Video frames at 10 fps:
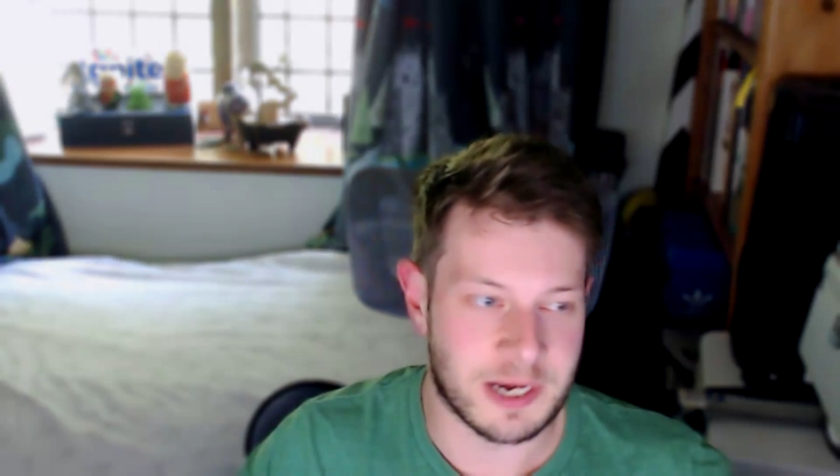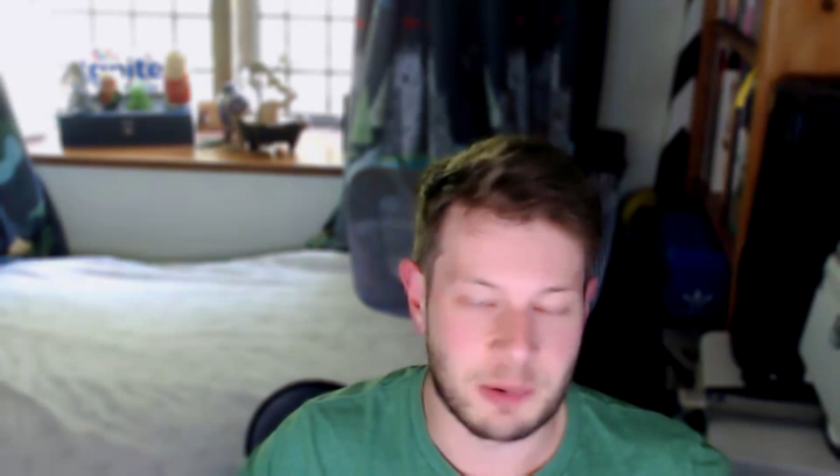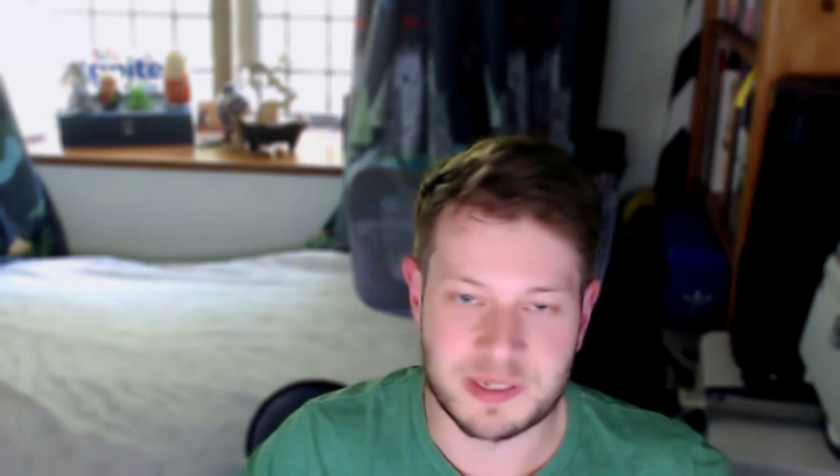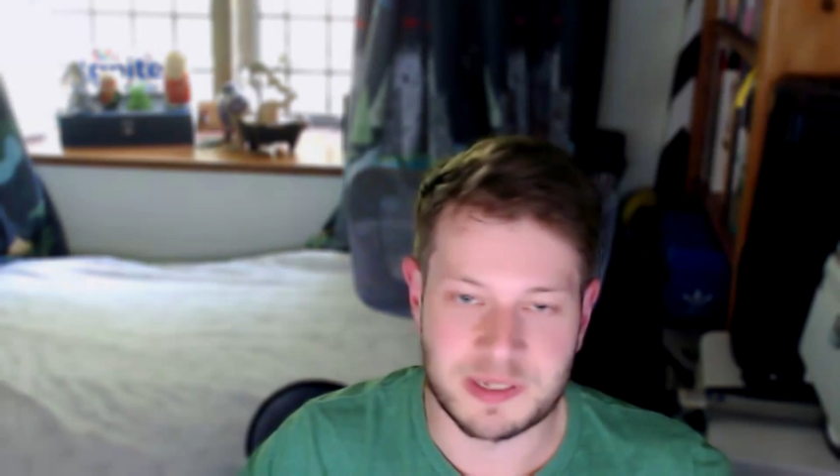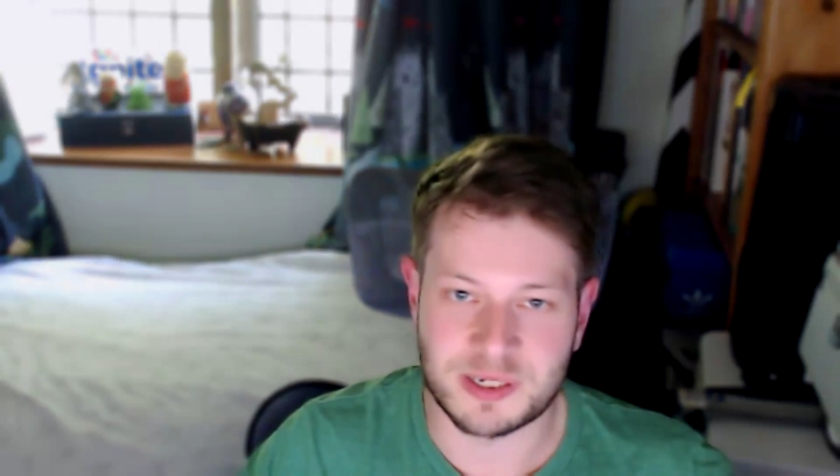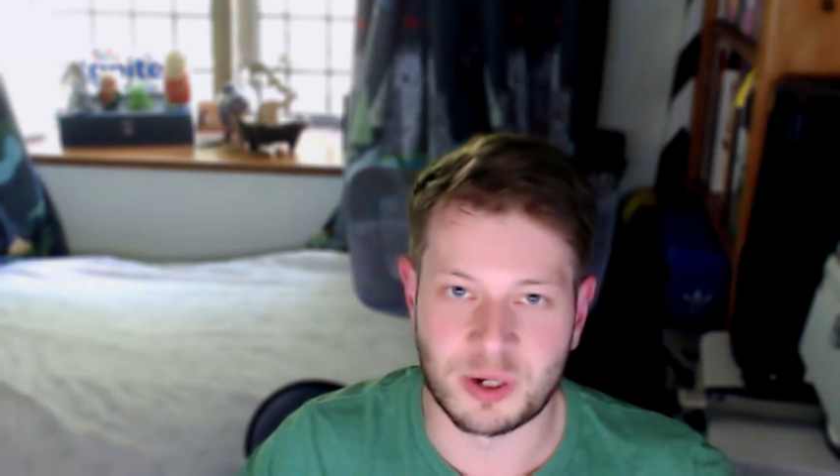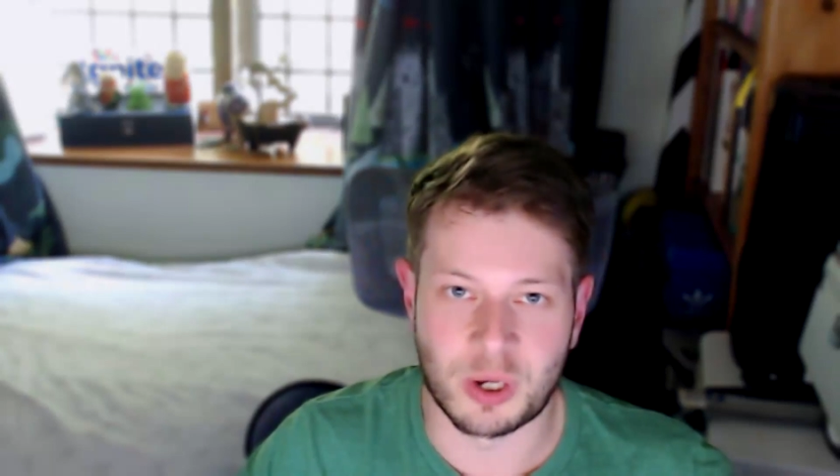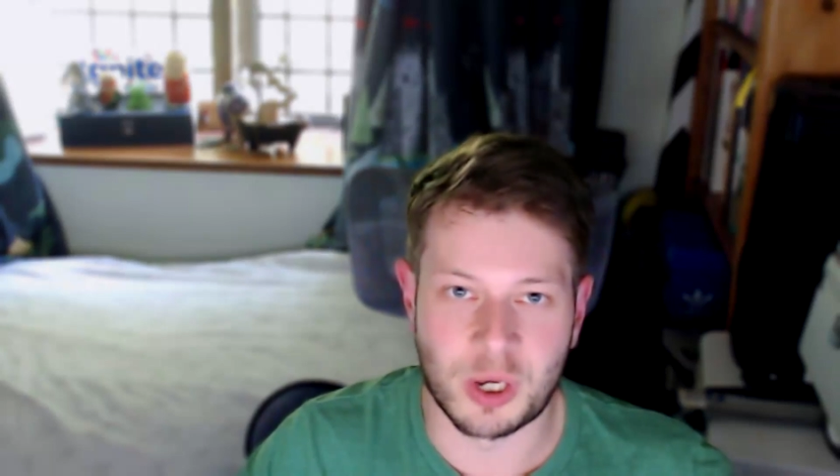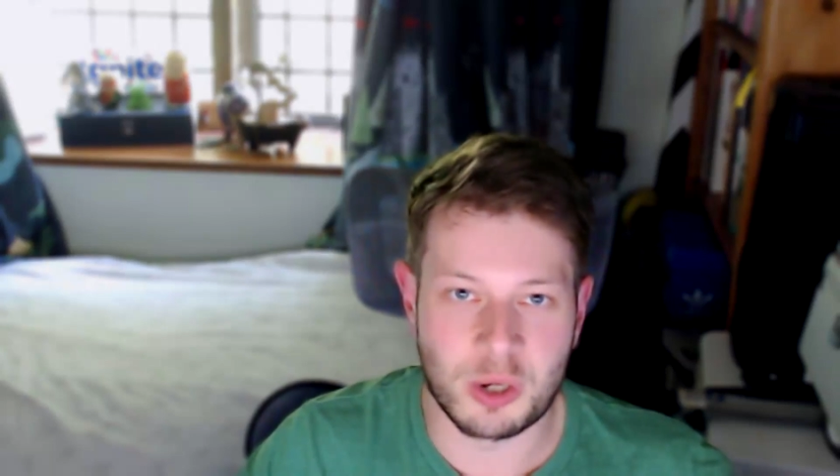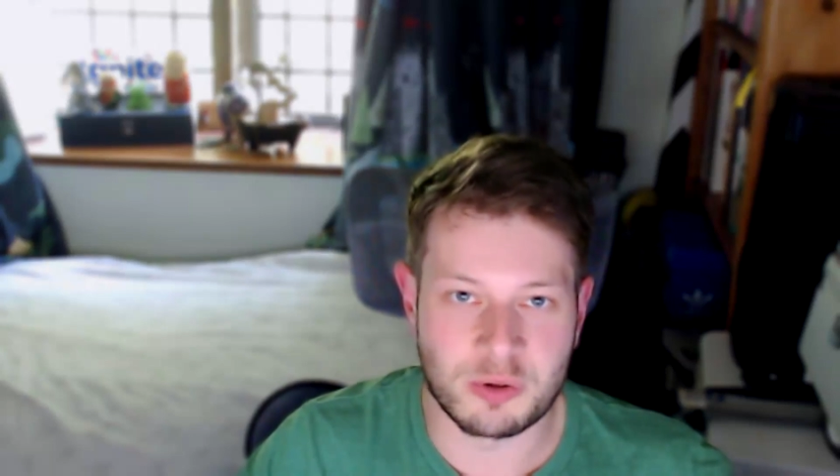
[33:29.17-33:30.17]
it's
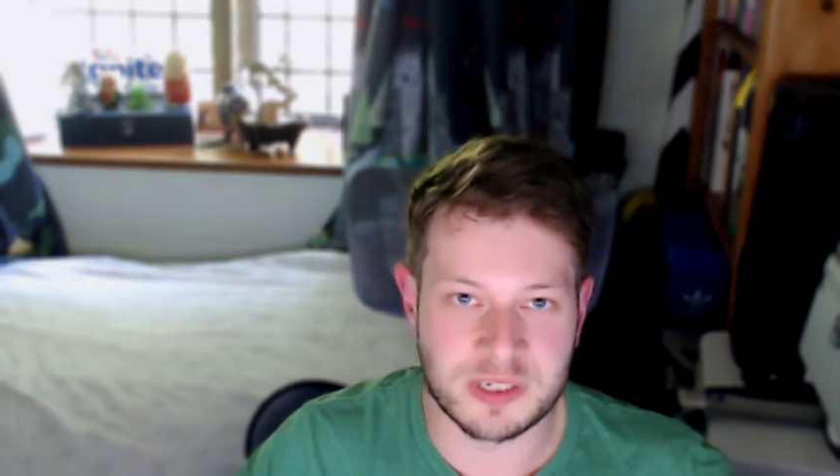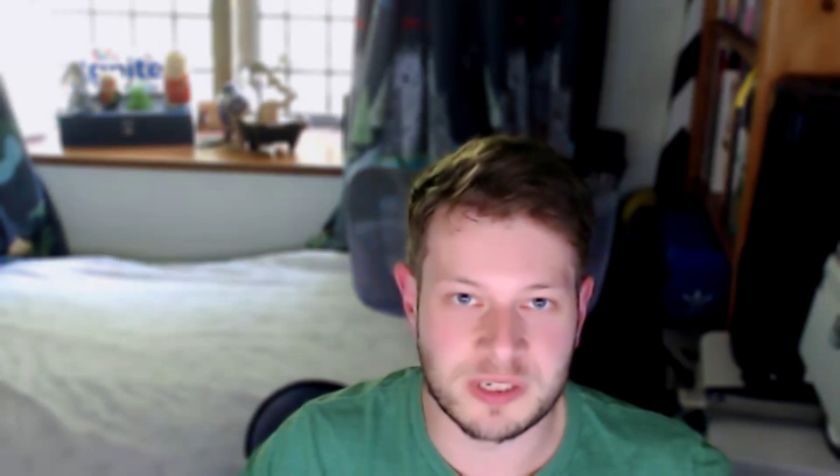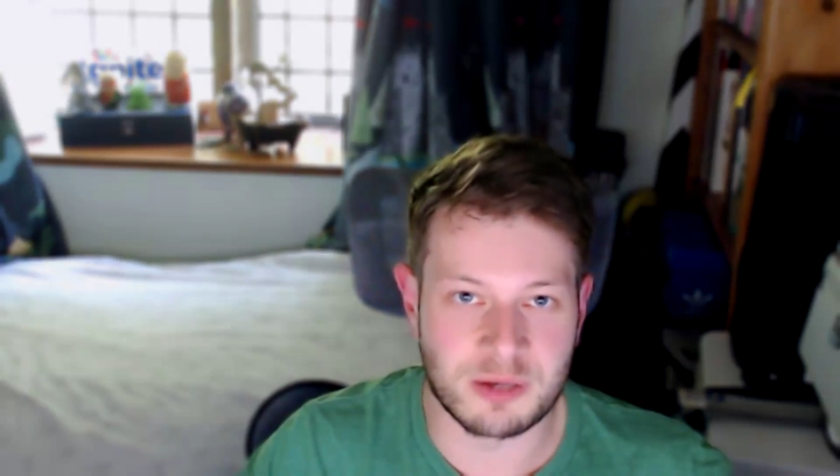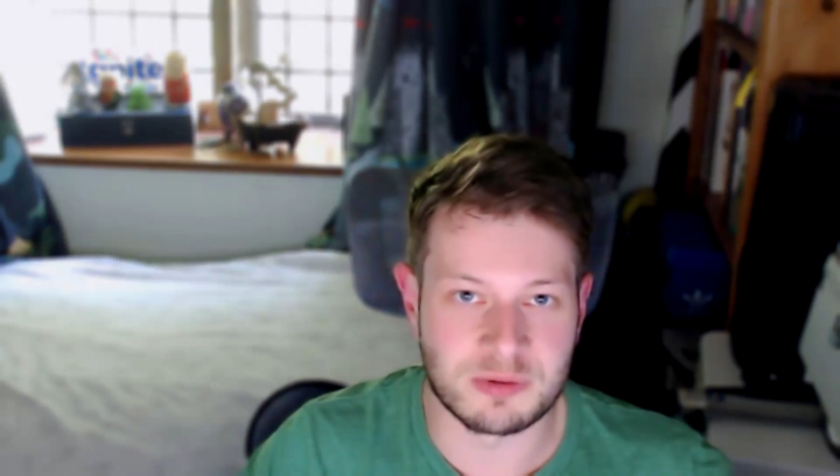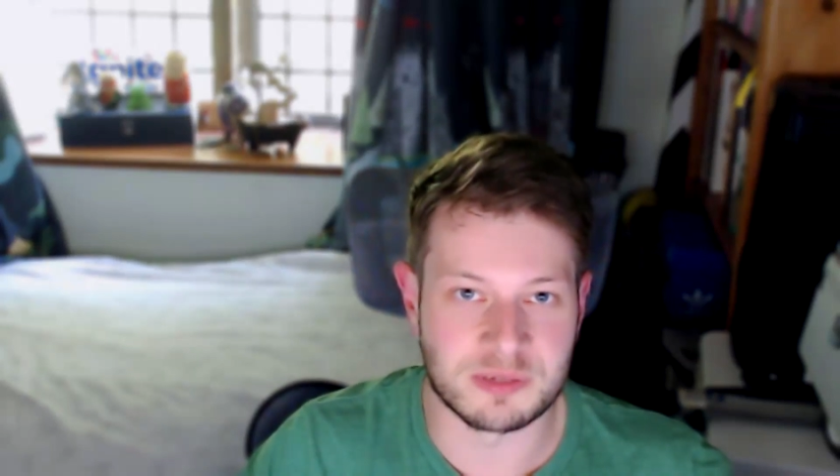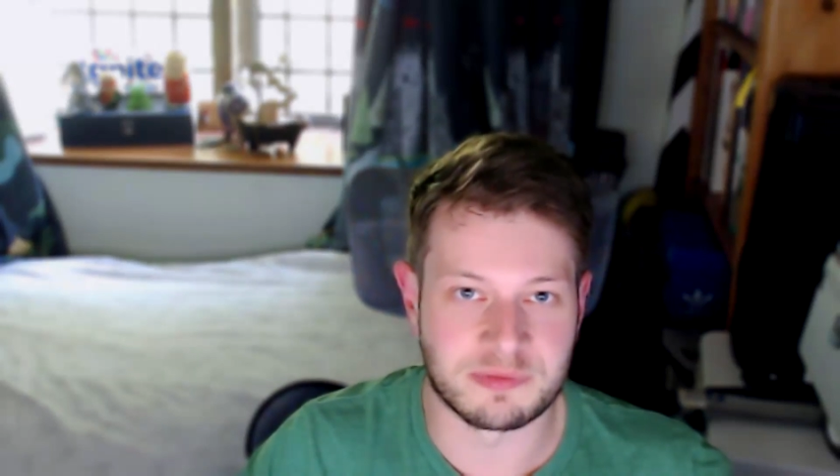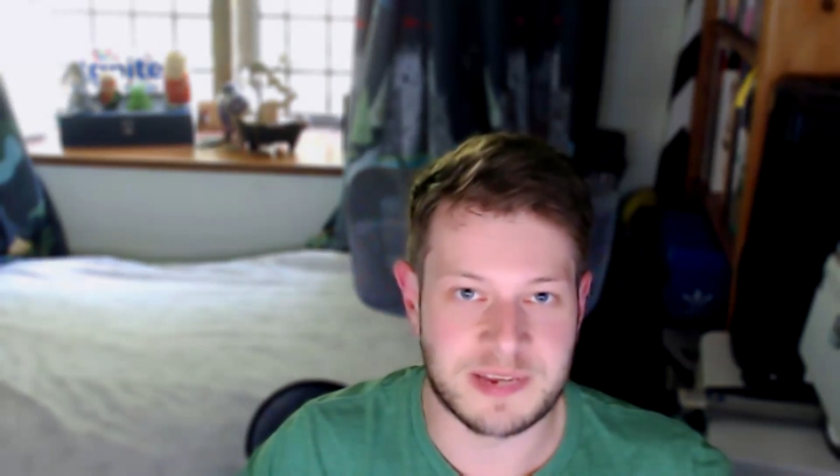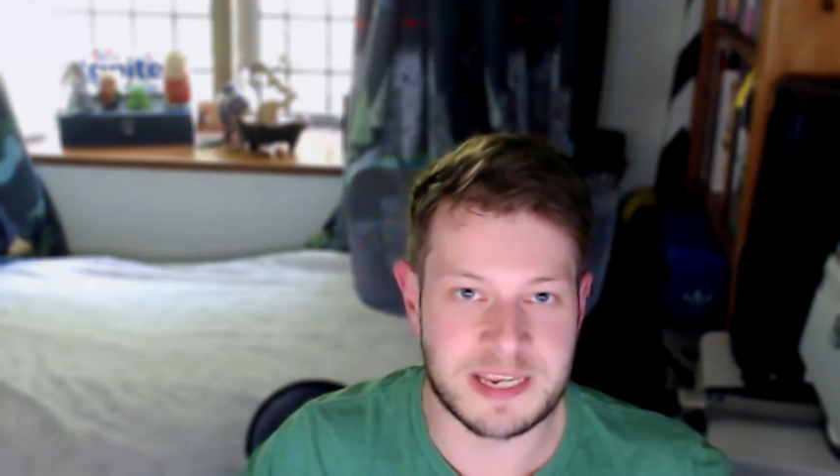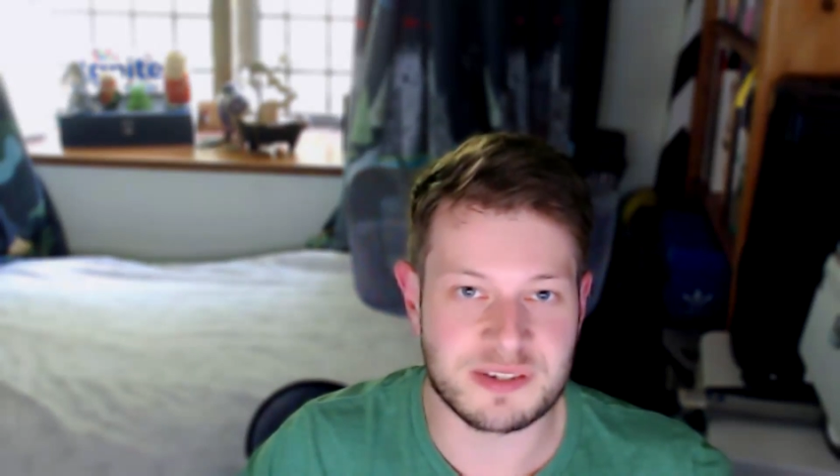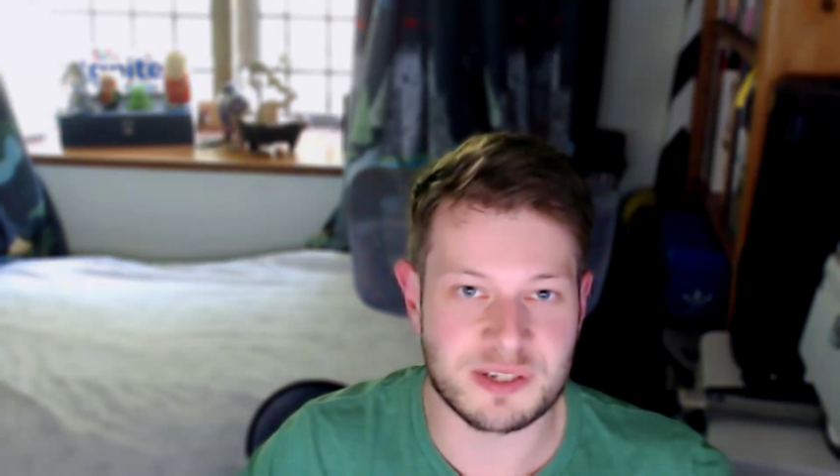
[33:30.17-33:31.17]
got loads and loads
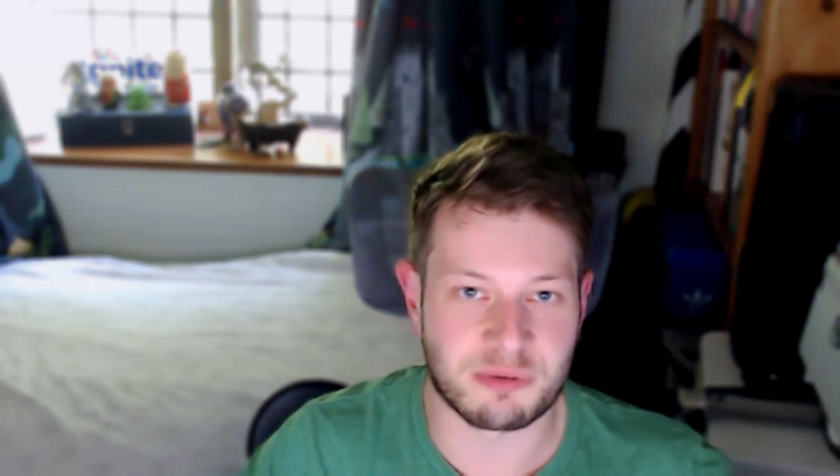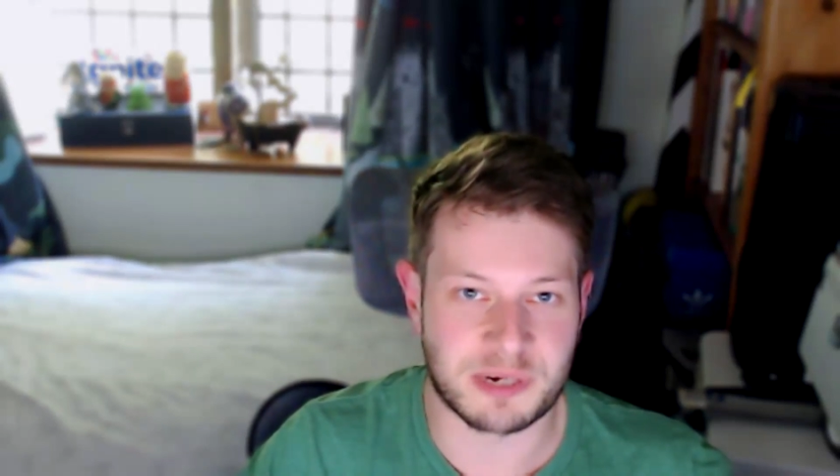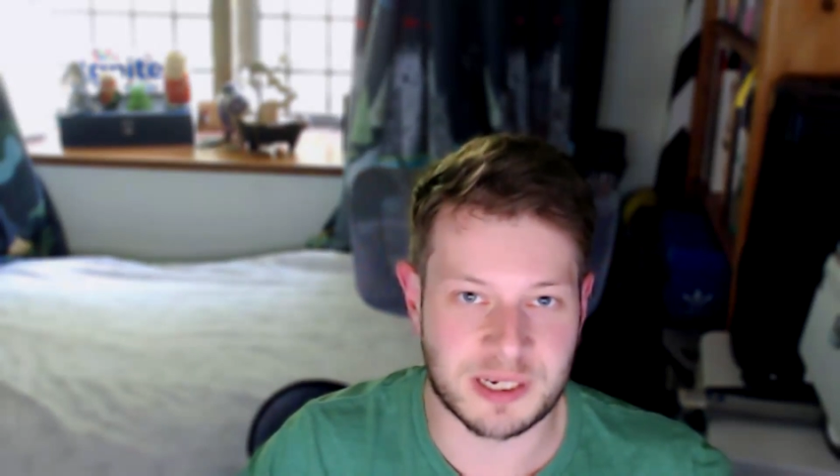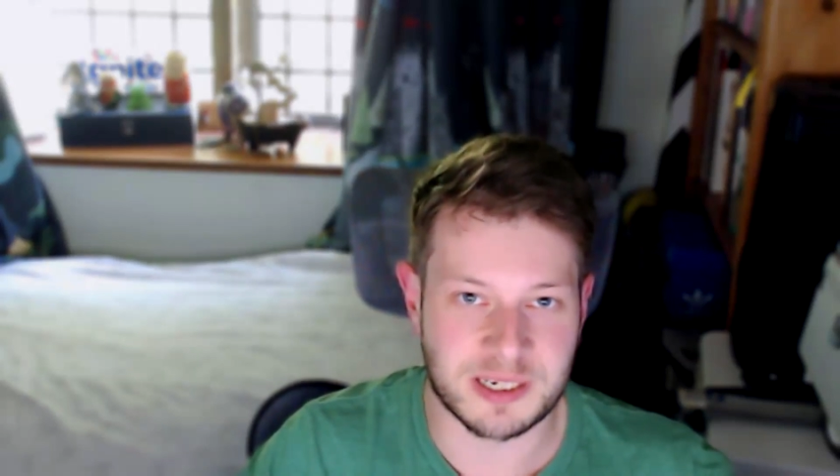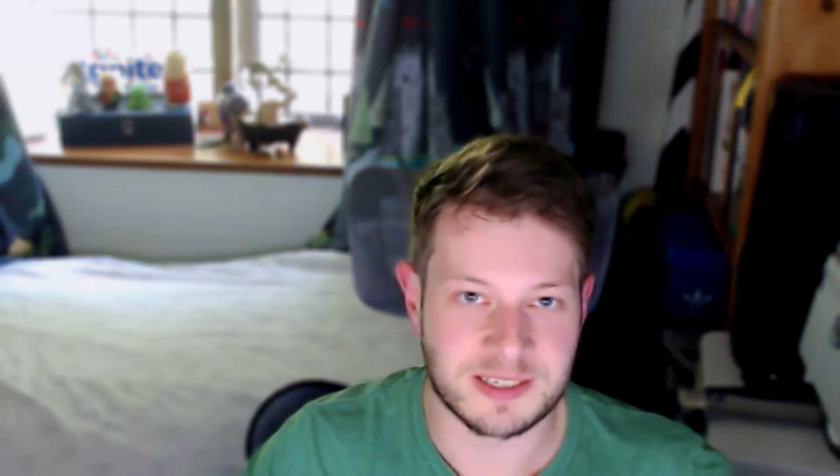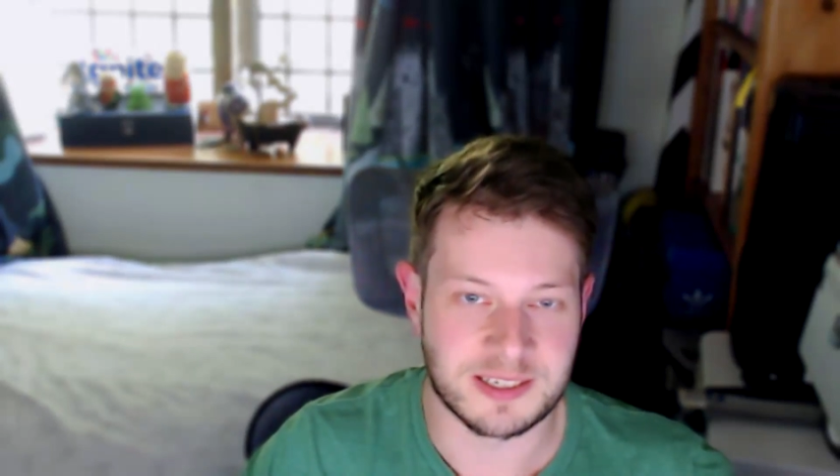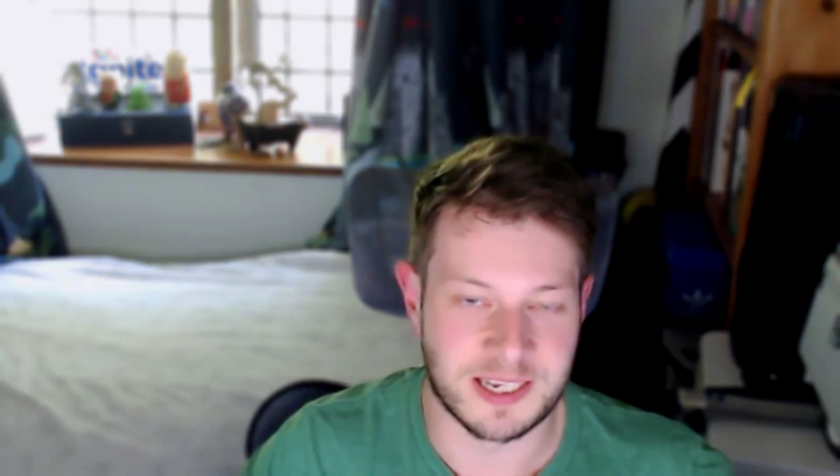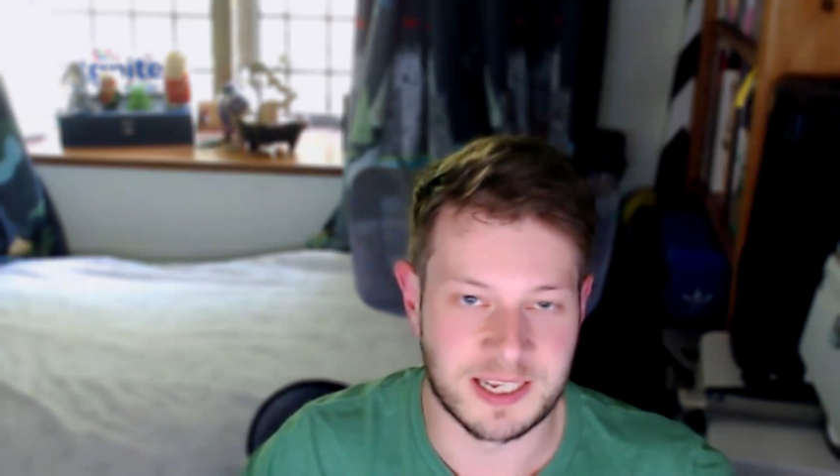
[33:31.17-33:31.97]
of historic